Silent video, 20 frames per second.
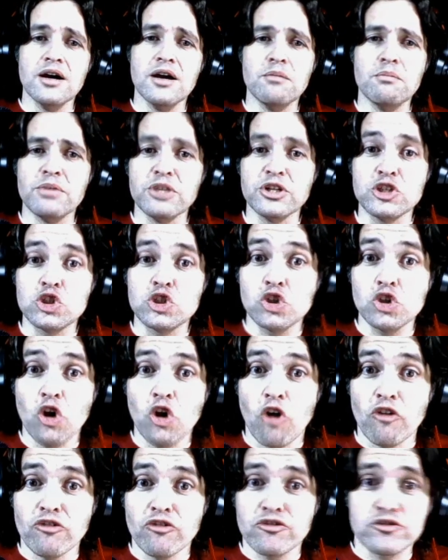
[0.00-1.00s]
But
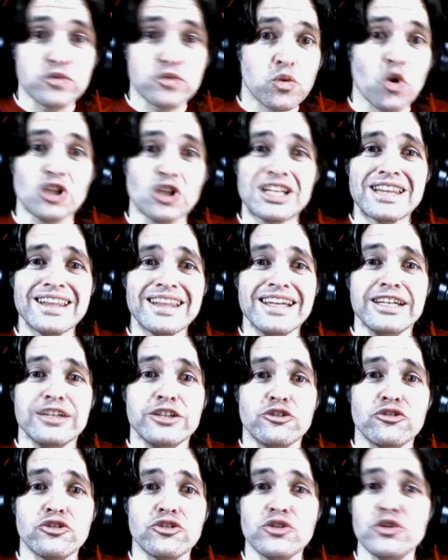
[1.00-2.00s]
soft, what light
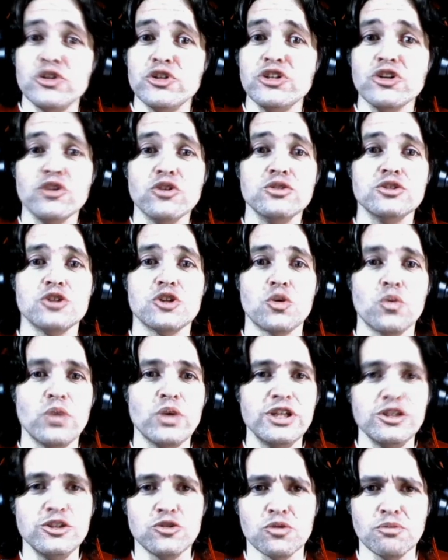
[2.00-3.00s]
through yonder
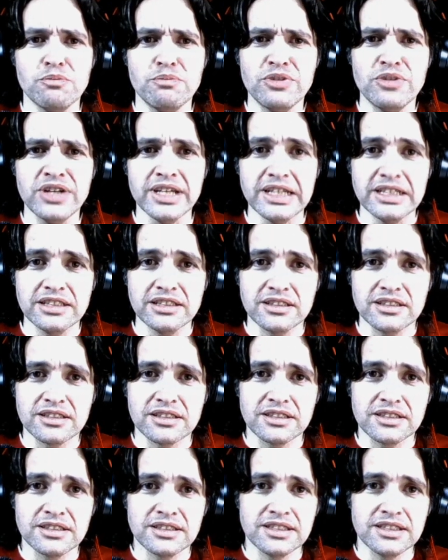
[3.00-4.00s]
window breaks?